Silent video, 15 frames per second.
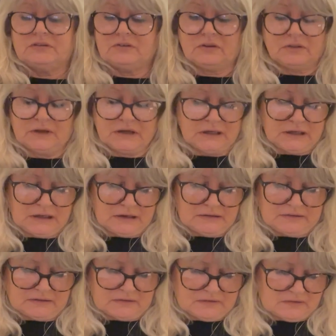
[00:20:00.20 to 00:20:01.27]
on the
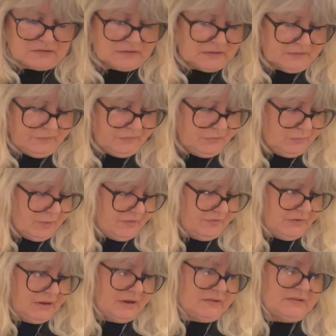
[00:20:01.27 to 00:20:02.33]
needles, and through my
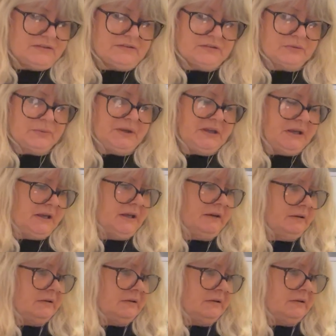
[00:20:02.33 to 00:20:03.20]
fingers it's squeaky.